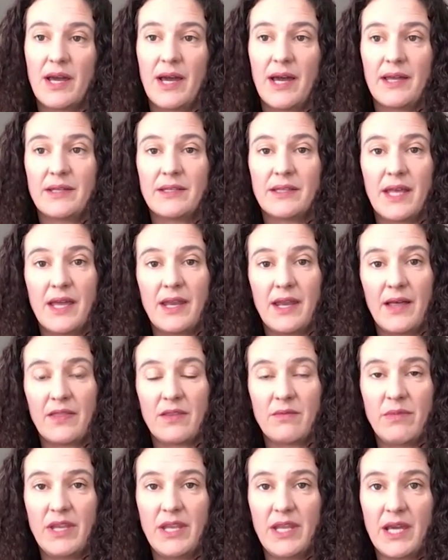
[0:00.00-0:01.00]
and then at the
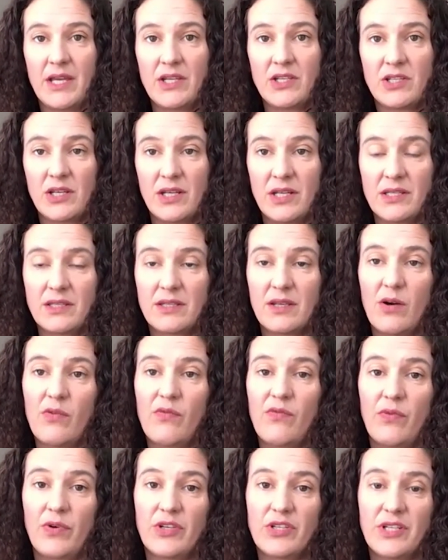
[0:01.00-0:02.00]
mediation
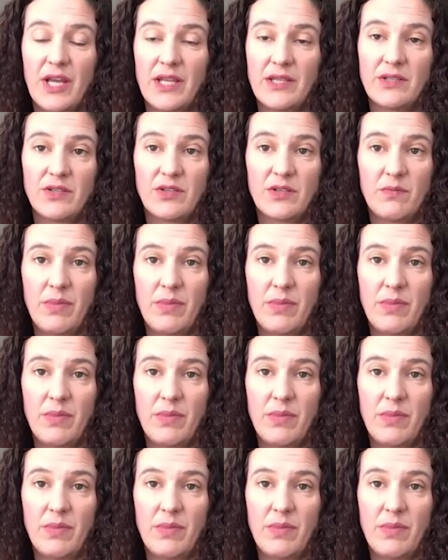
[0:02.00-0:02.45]
itself, which tends to